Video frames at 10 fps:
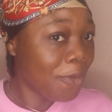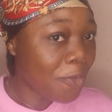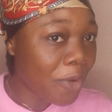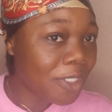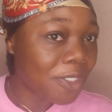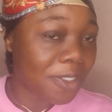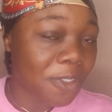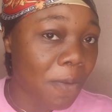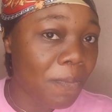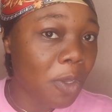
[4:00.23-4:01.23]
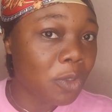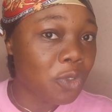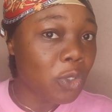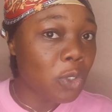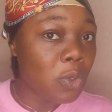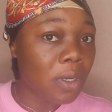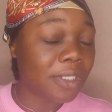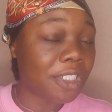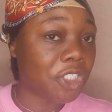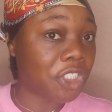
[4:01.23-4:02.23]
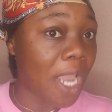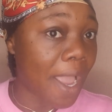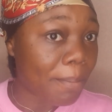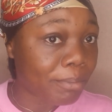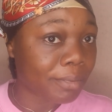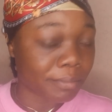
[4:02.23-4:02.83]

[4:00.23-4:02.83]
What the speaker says: You want your thumbnail to look sharp